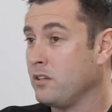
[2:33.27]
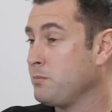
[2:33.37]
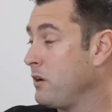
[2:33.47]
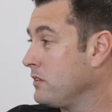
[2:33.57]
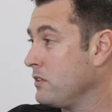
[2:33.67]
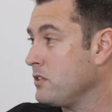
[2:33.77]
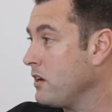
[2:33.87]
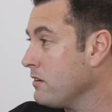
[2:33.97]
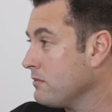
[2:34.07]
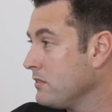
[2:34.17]
I spoke to the
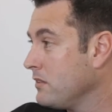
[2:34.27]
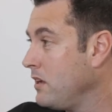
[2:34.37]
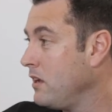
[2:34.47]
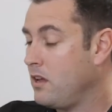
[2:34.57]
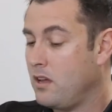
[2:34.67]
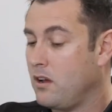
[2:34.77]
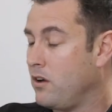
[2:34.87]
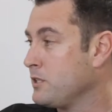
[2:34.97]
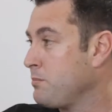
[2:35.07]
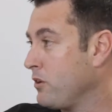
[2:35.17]
sheriff.
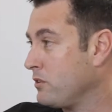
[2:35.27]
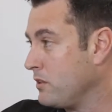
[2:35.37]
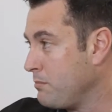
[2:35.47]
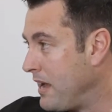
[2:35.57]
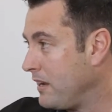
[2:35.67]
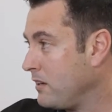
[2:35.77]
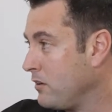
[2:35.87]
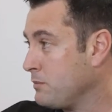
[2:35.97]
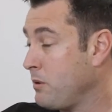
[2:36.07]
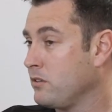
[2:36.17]
I spoke to the bank,
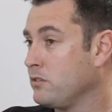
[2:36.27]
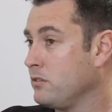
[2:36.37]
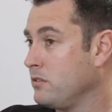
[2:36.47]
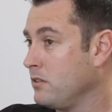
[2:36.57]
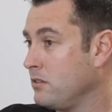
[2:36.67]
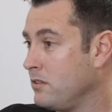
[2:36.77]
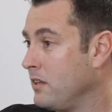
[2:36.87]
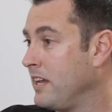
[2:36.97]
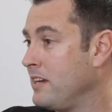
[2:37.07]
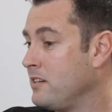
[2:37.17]
I spoke to
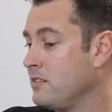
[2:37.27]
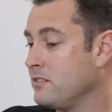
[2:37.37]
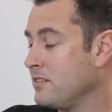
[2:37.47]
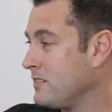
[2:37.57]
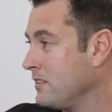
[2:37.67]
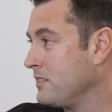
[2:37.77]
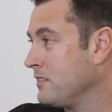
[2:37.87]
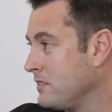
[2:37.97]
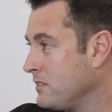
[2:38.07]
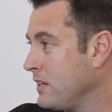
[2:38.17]
the lender's
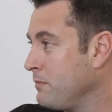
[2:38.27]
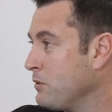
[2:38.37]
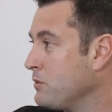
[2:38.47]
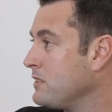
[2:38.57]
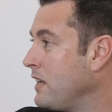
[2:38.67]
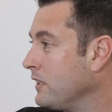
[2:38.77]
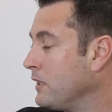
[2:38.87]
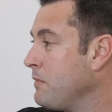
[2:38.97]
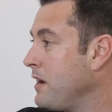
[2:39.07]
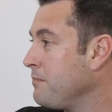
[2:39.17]
solicitors team that was
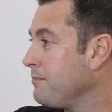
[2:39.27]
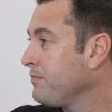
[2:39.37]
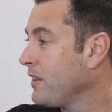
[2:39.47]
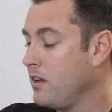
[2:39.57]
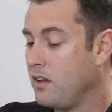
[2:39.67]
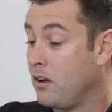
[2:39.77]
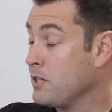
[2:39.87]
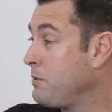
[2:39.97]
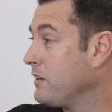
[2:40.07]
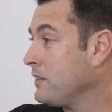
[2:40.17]
selling them up.
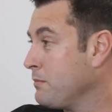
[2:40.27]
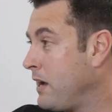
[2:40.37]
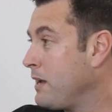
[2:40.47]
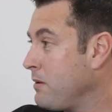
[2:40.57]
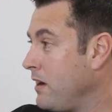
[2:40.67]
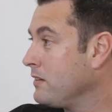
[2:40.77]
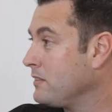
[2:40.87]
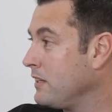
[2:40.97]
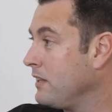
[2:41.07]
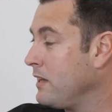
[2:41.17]
I spoke to the paper
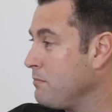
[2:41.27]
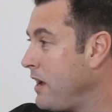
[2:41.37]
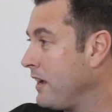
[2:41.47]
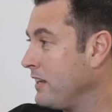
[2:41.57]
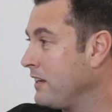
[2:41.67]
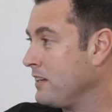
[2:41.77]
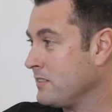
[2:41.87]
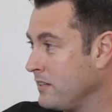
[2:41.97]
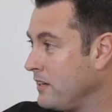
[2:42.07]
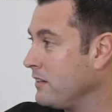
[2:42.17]
to get their back in
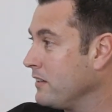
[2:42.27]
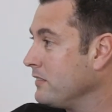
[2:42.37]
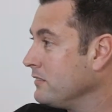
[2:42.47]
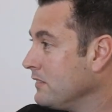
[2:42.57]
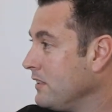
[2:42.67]
case I needed it.